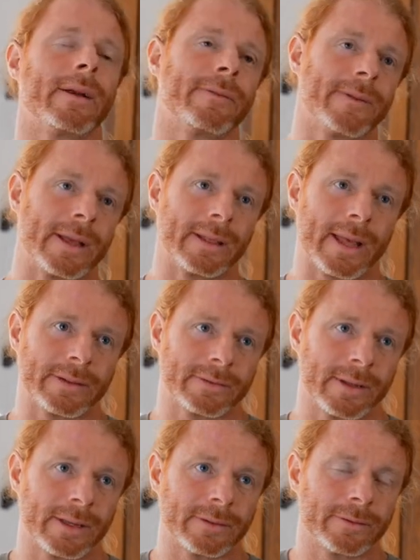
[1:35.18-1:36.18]
In our fight
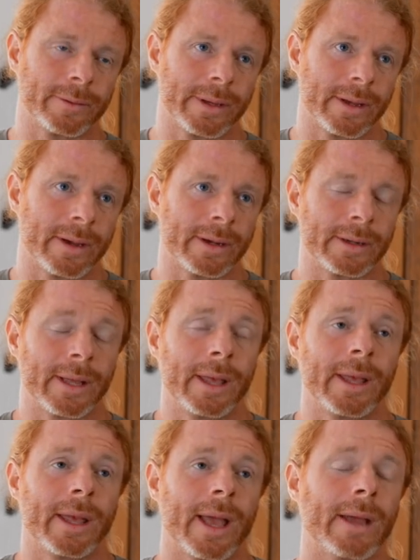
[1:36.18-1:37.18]
last night, sweetheart,
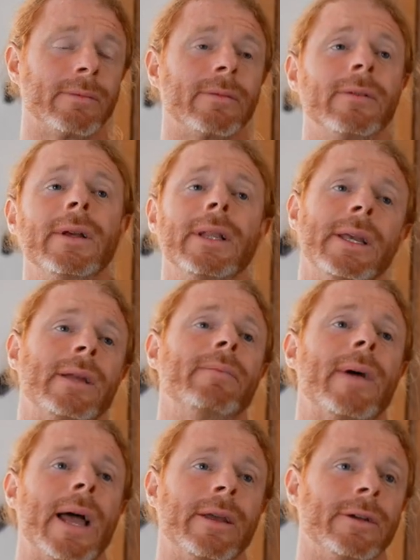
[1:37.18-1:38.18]
I really
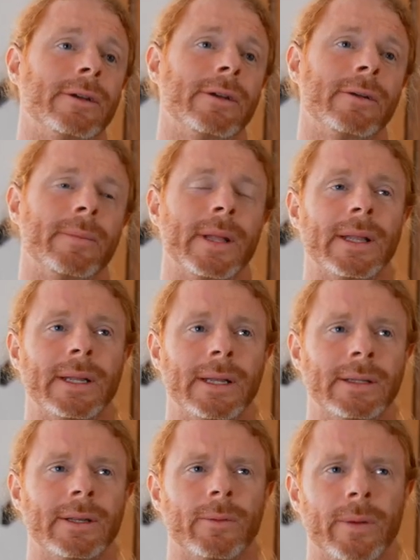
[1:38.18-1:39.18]
admire your
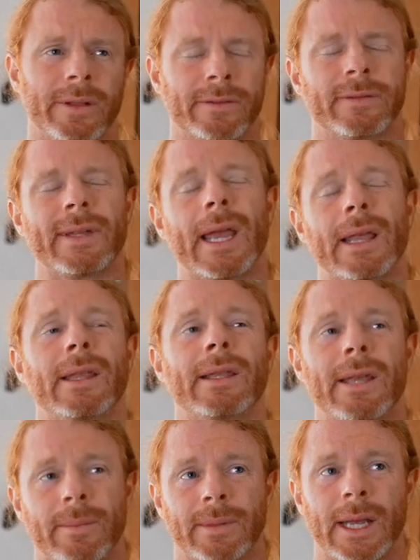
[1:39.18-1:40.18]
ability to withstand the
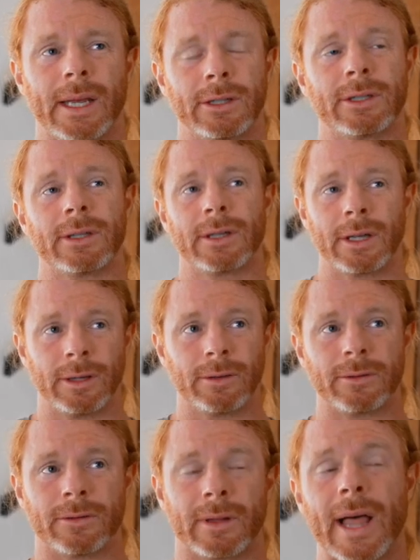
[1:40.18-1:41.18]
temptation to
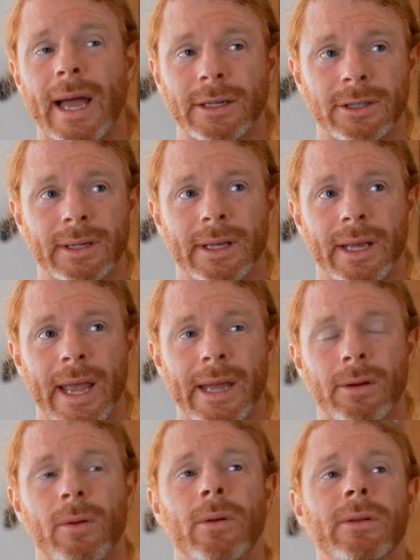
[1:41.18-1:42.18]
use logic
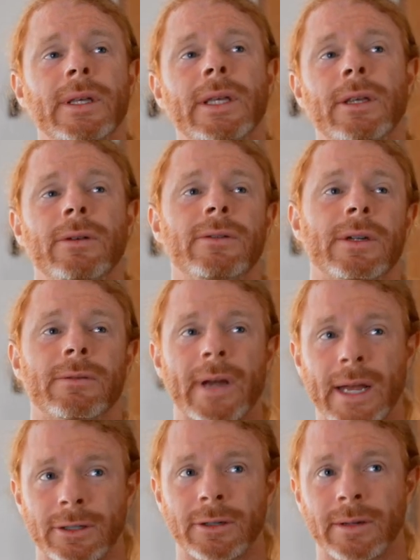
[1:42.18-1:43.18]
and only use
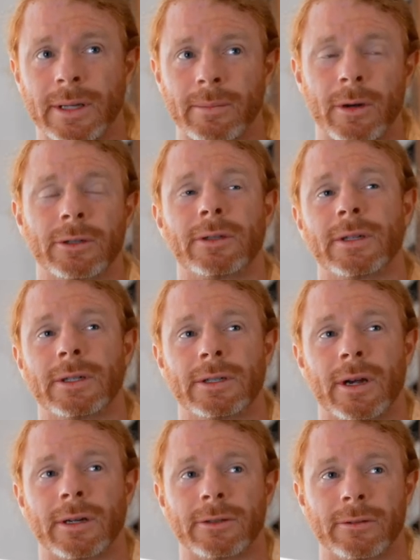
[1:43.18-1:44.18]
irrationally, emotionally
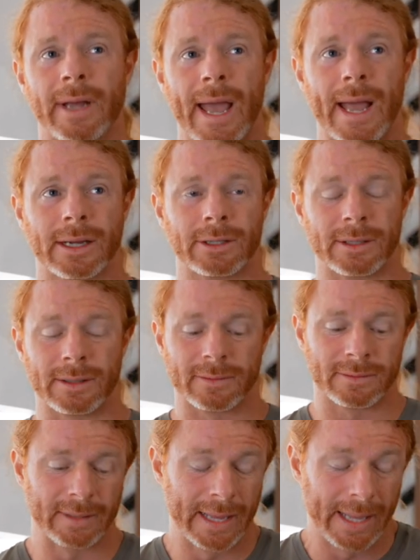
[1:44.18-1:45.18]
charged
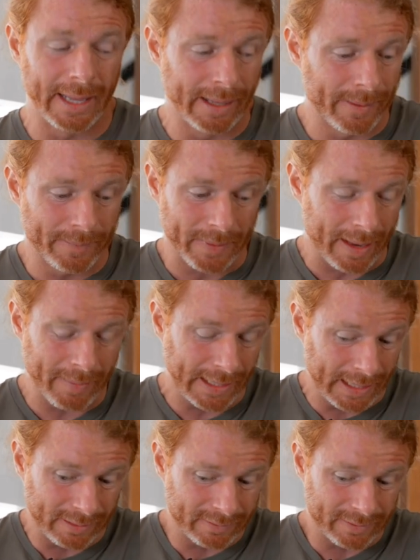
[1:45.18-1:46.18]
reactions. I
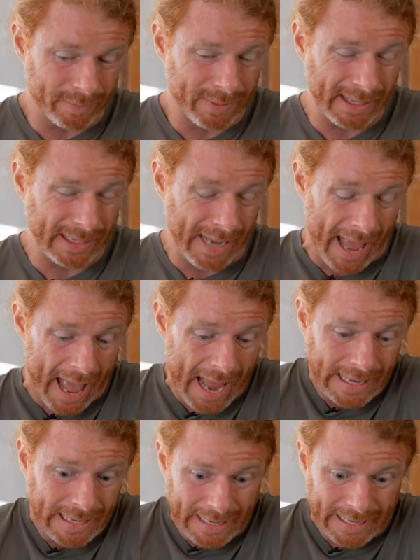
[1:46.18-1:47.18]
mean, it's something
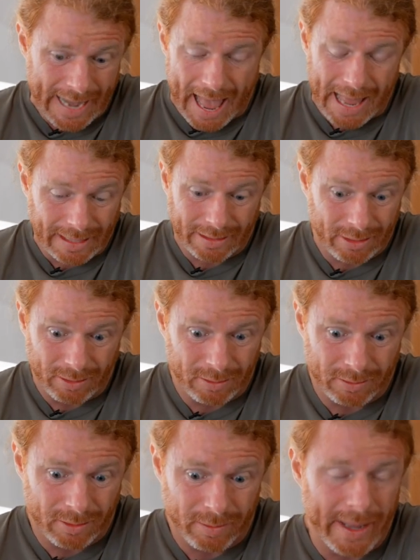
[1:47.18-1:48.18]
I cannot
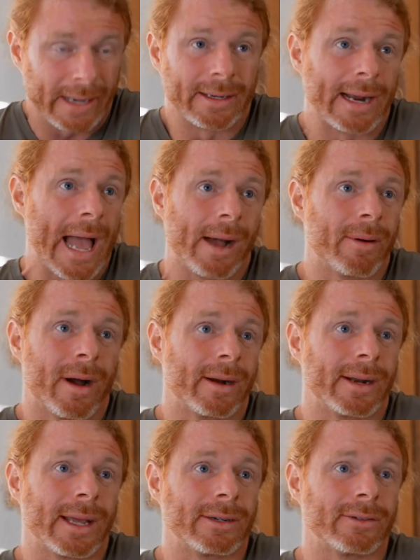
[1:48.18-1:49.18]
do no matter how
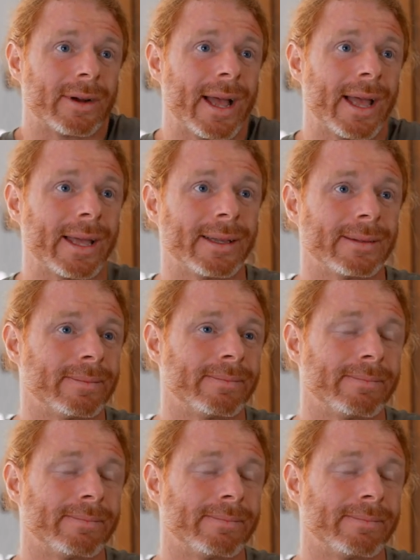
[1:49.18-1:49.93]
hard I try.